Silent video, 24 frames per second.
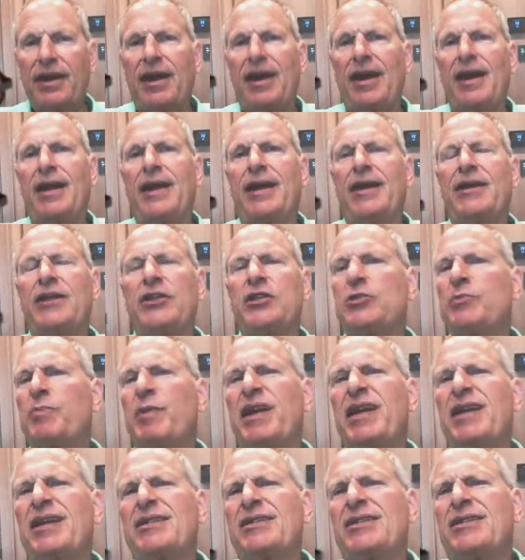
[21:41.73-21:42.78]
And it's
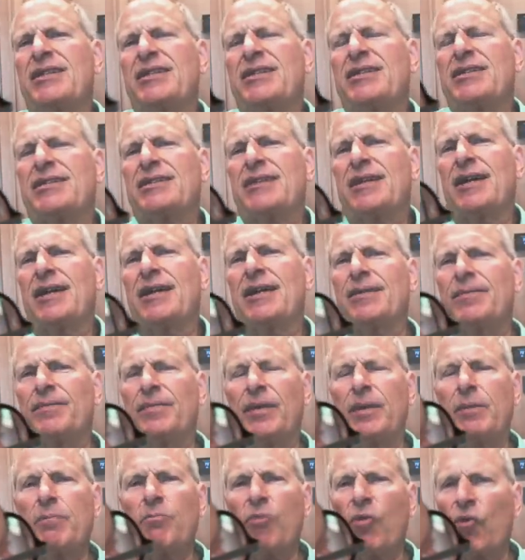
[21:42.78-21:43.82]
because it's
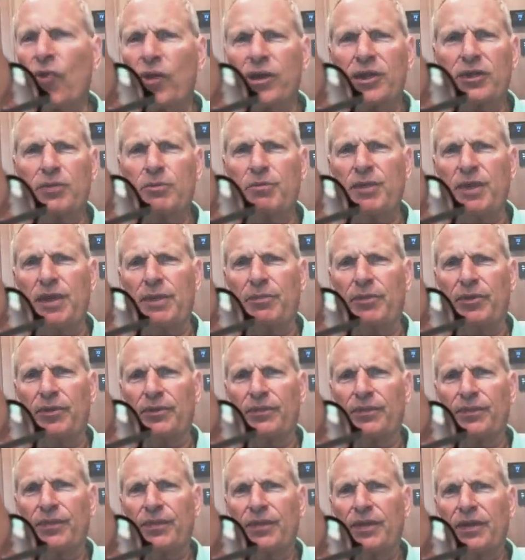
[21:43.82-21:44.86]
um, important to people.